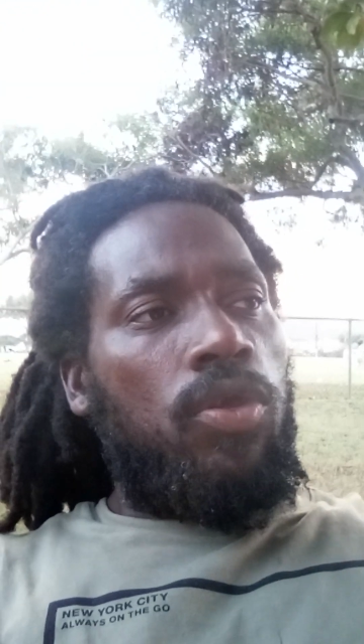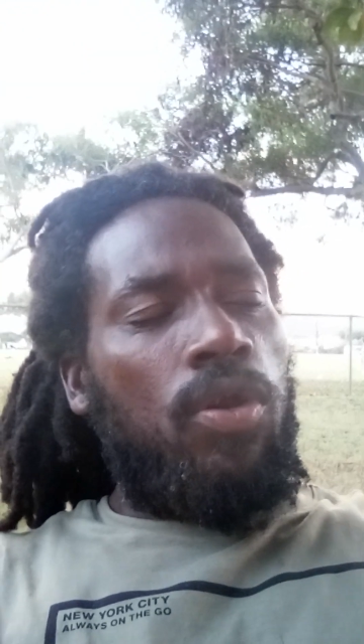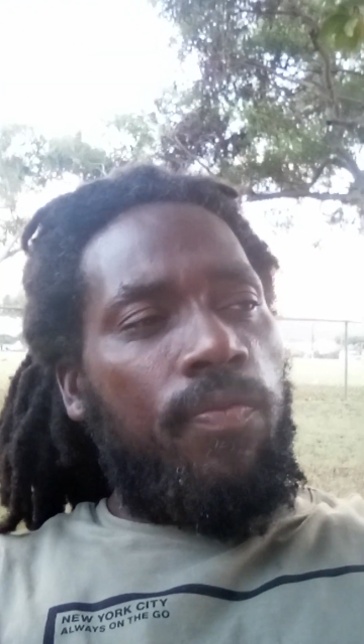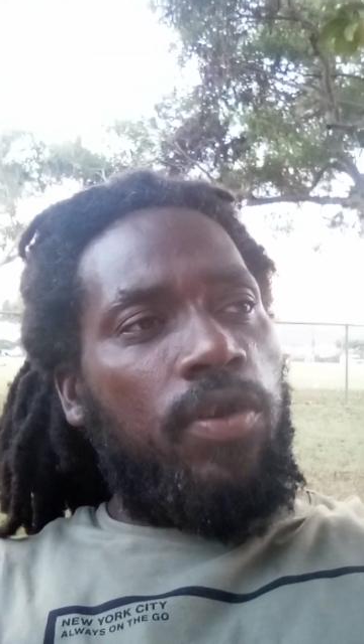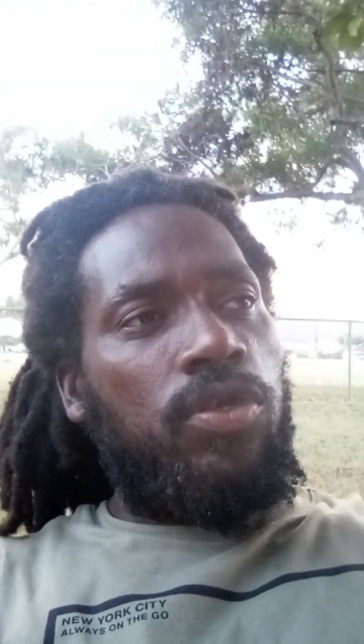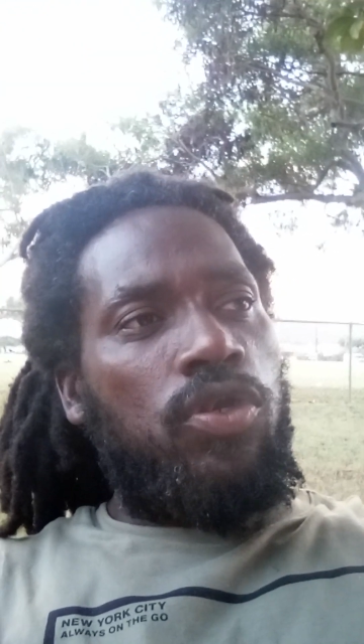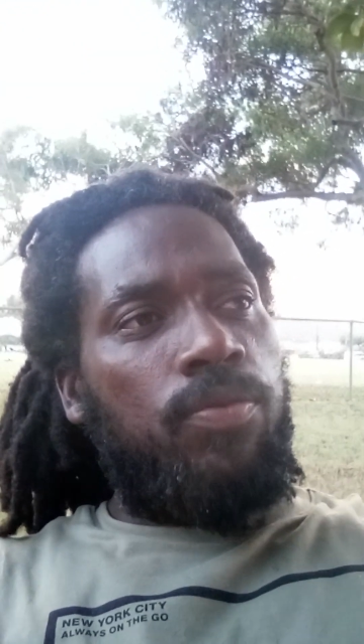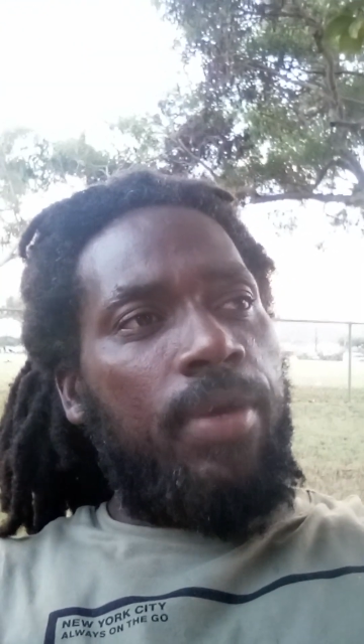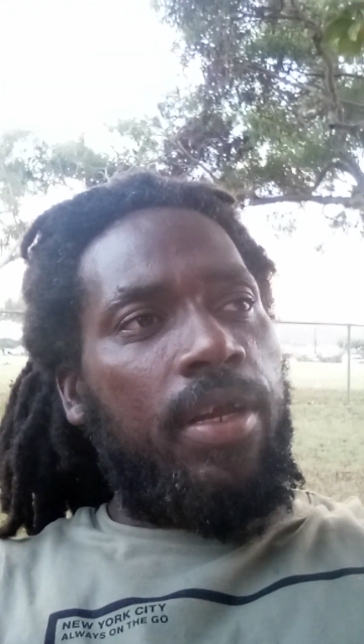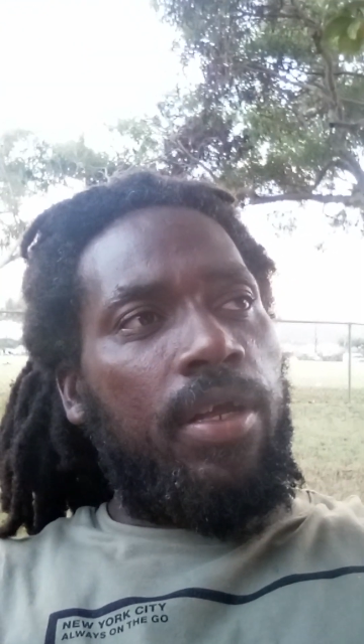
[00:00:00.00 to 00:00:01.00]
Universe that
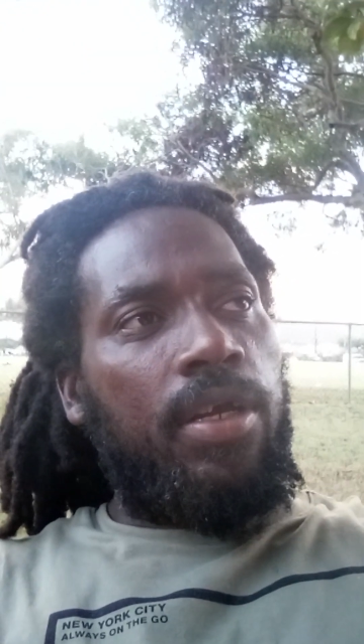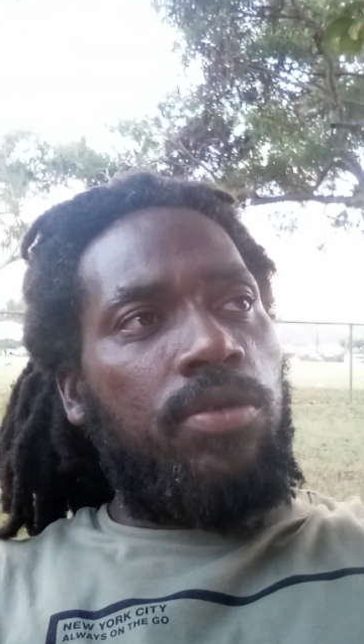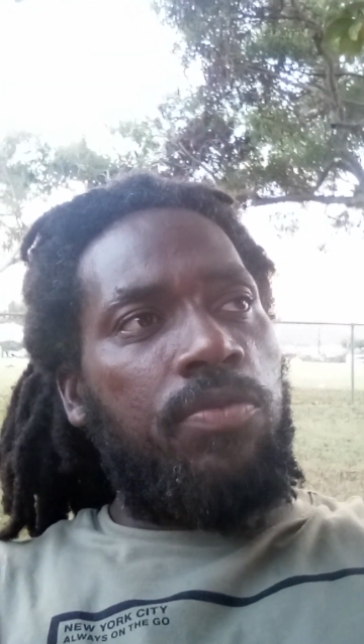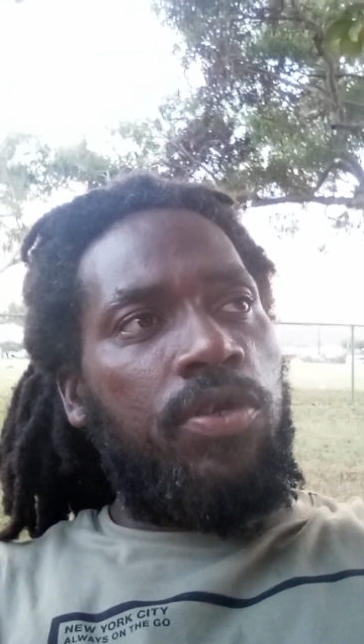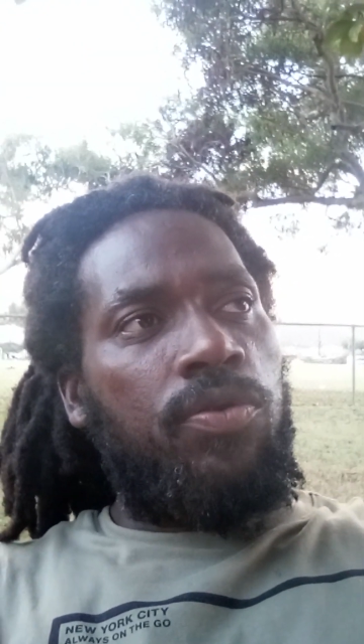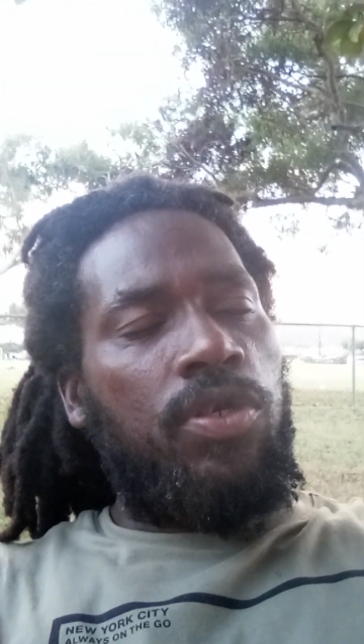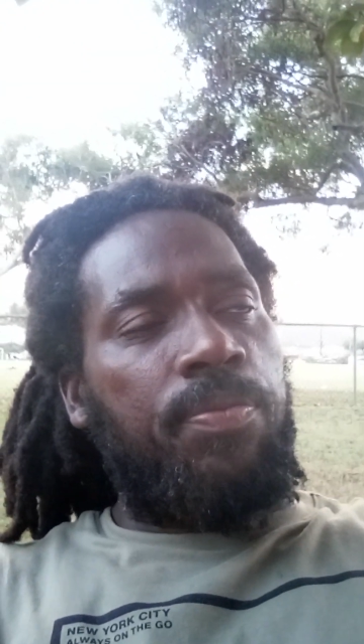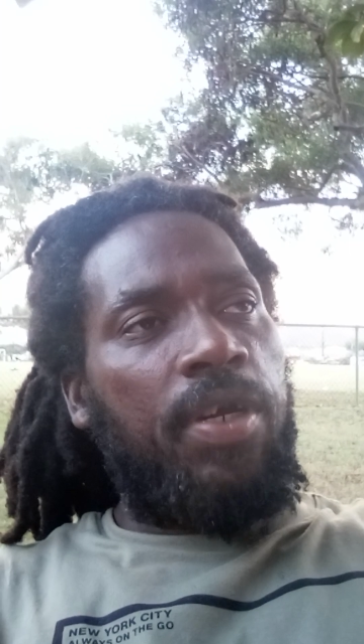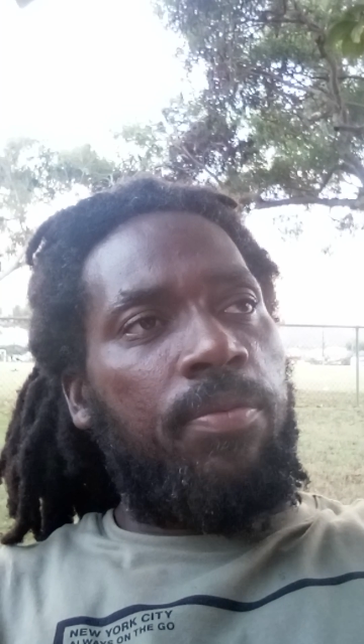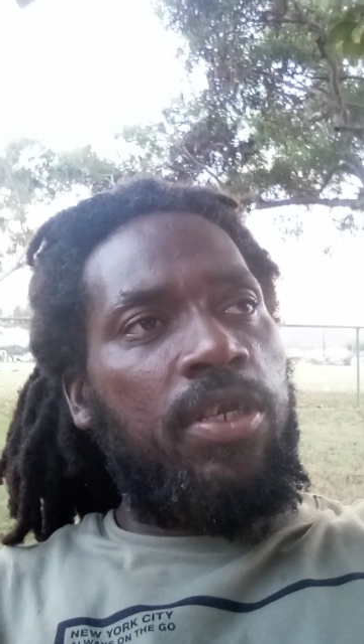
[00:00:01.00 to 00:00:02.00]
you make glad, you make you,
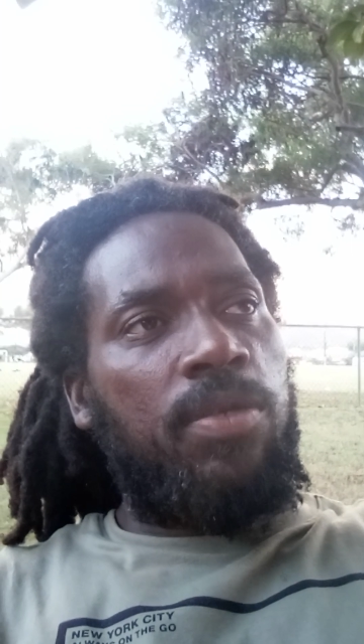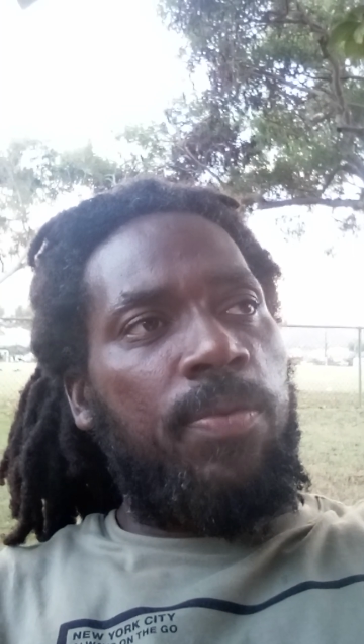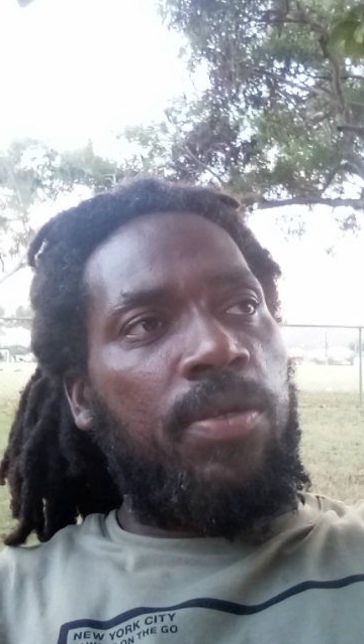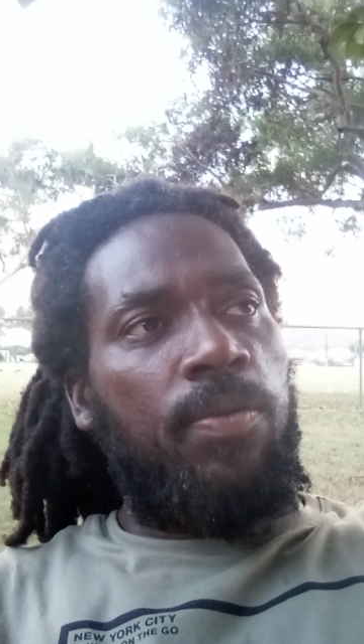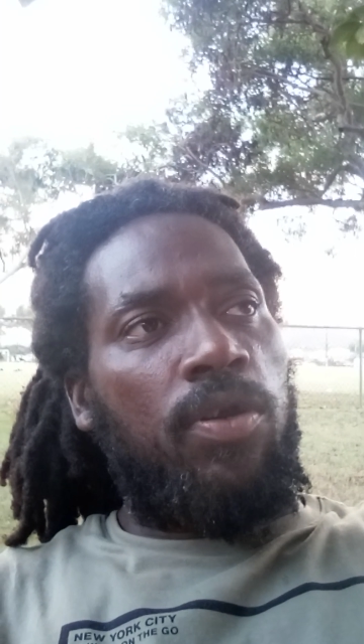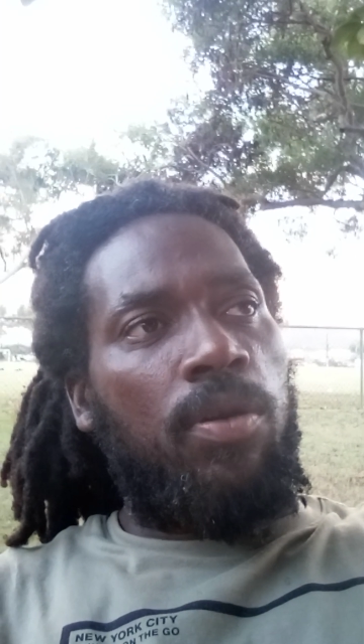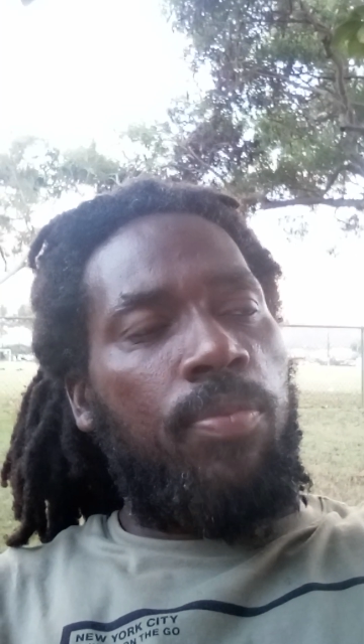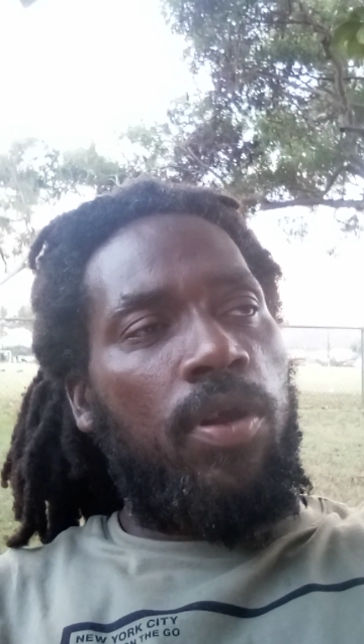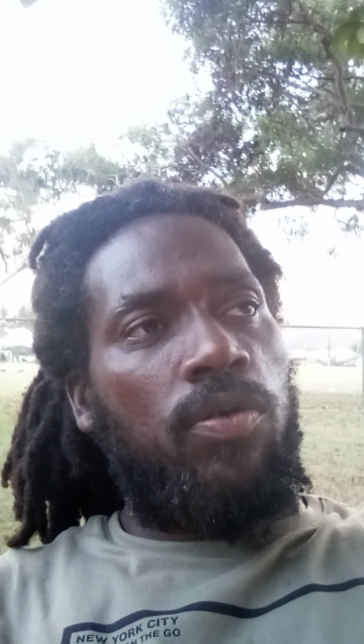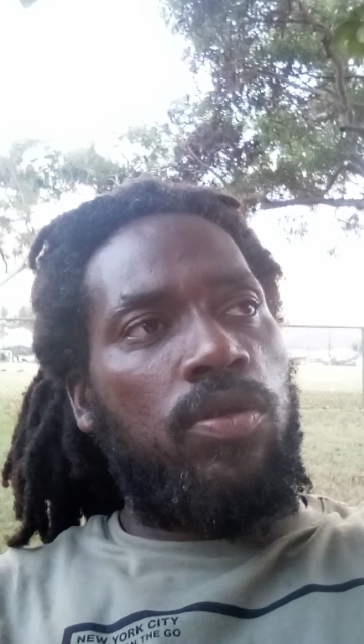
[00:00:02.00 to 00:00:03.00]
you make a man speak spoken on
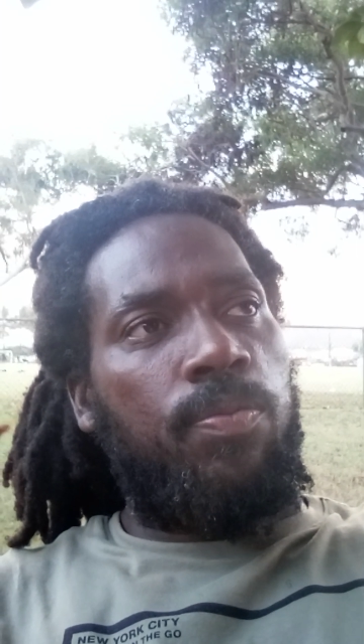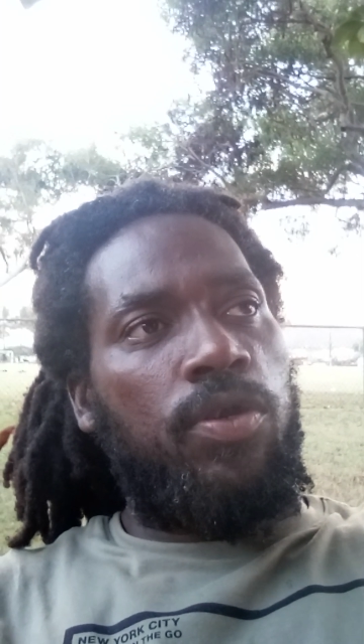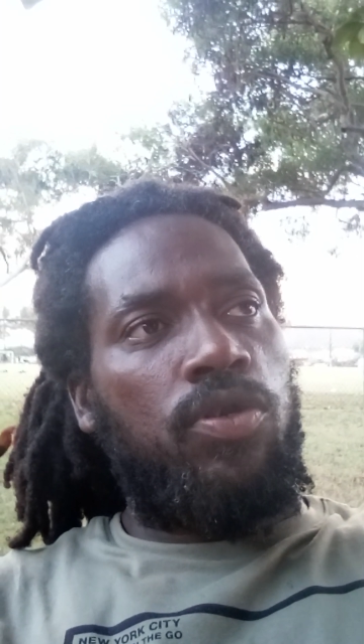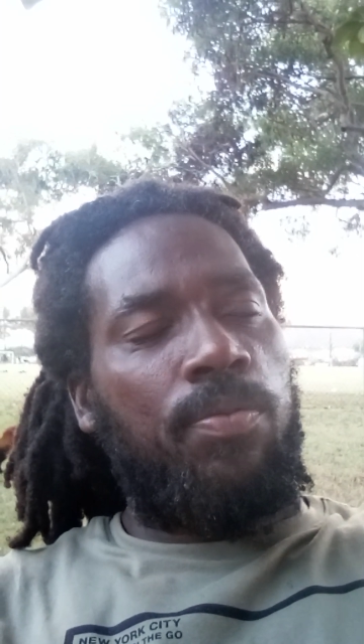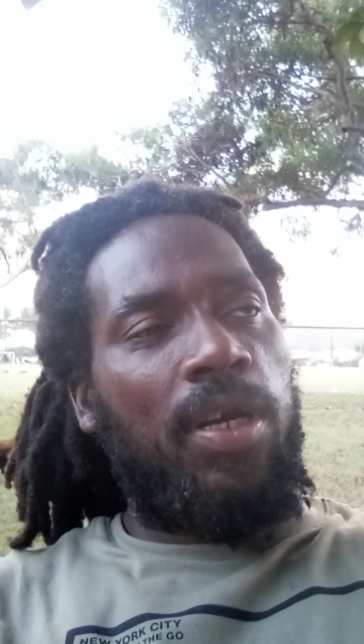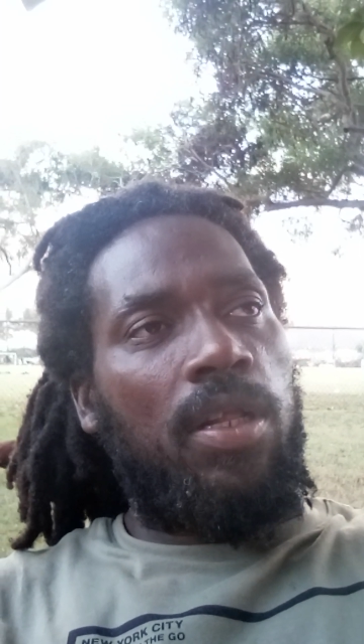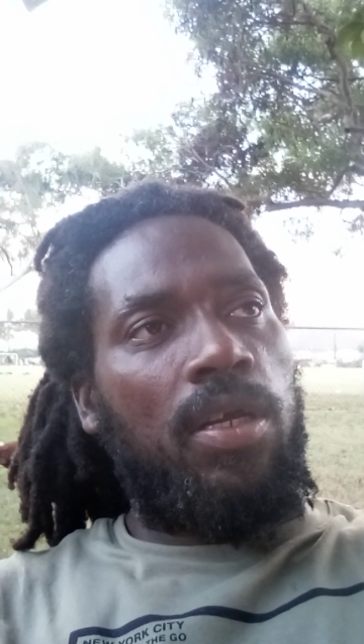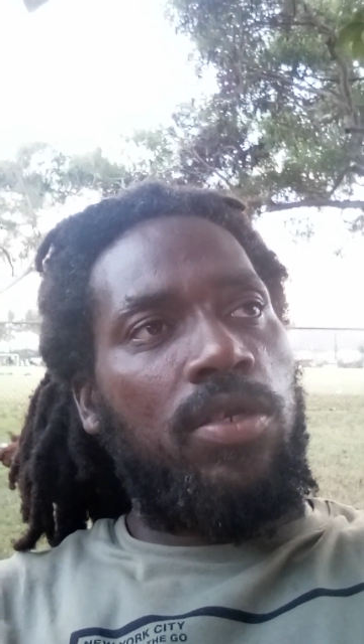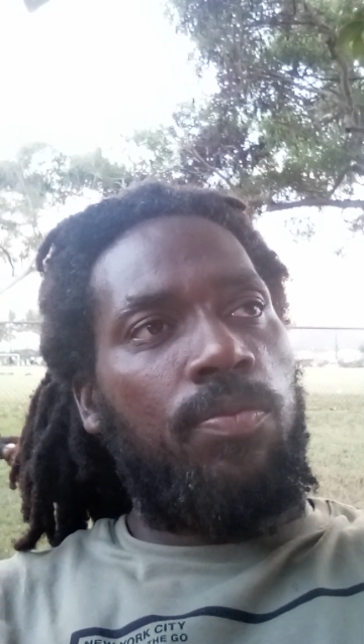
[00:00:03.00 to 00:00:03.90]
pray Holy Spirit, you make glad,